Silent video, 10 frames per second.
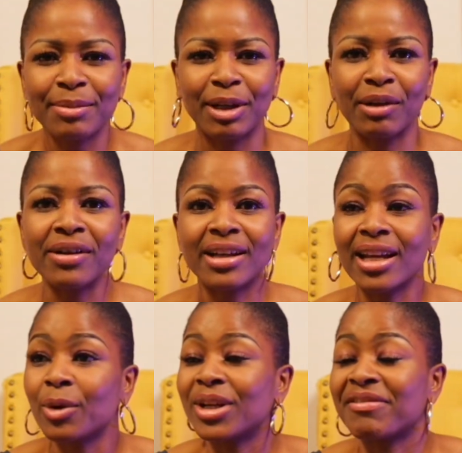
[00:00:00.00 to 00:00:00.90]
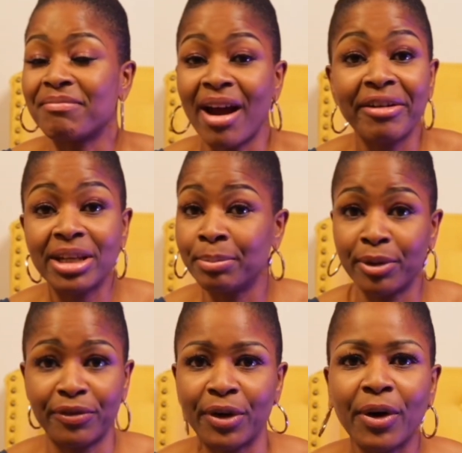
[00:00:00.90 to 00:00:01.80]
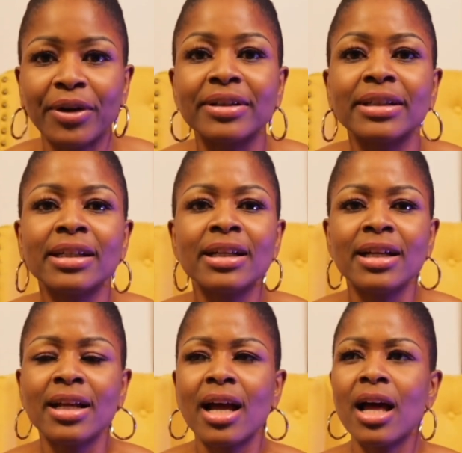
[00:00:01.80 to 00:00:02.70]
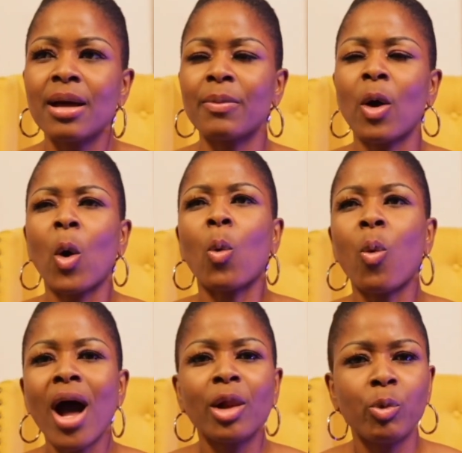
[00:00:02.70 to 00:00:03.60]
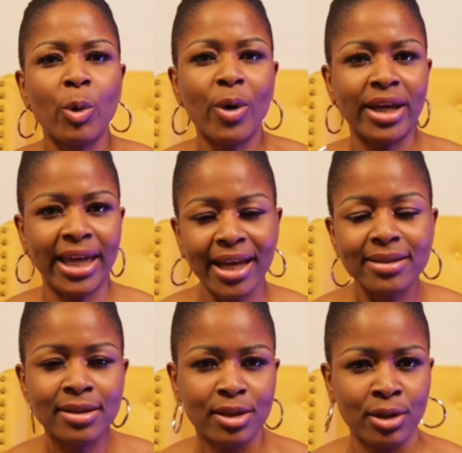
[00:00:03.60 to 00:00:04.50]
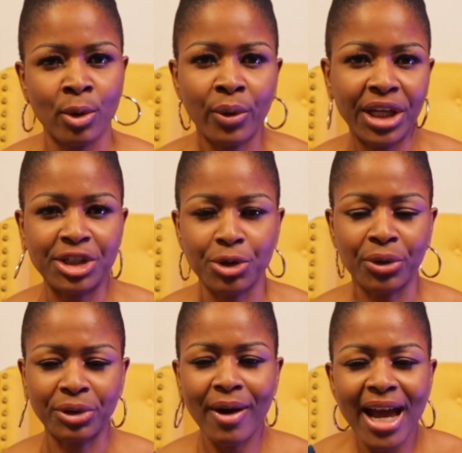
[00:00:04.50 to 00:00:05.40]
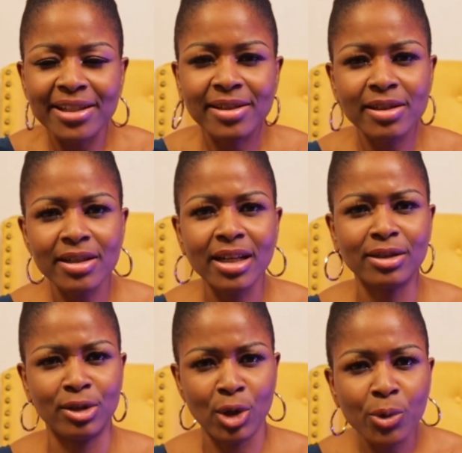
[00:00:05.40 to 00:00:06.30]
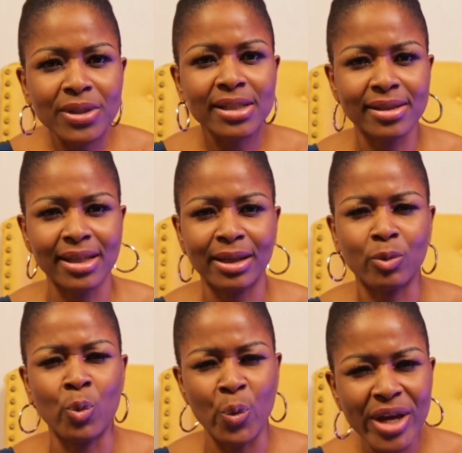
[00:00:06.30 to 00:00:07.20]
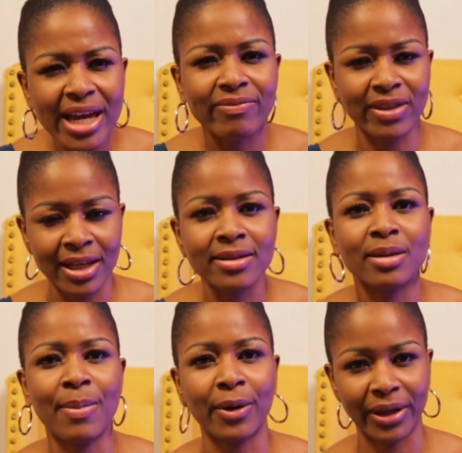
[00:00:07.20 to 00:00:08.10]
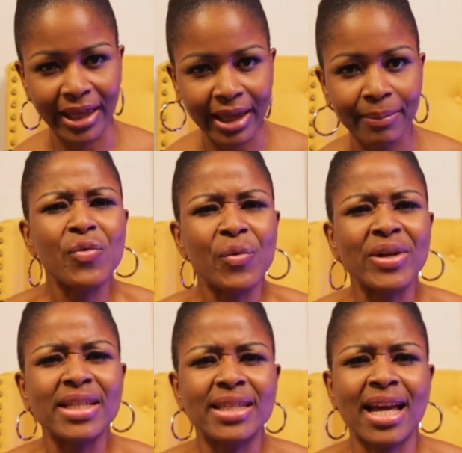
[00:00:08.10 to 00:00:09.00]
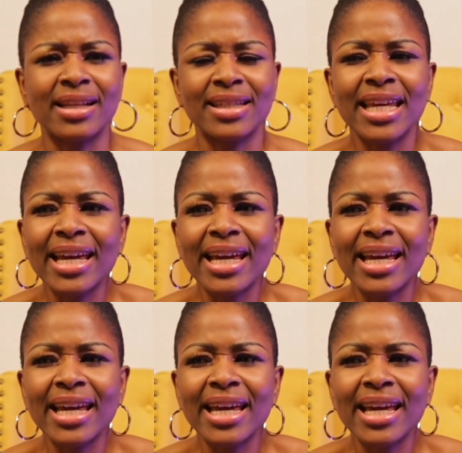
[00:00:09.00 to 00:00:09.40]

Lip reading: a lot and I would have married him but for God. While we were getting to know each other, I started noticing weird things about him. For instance, he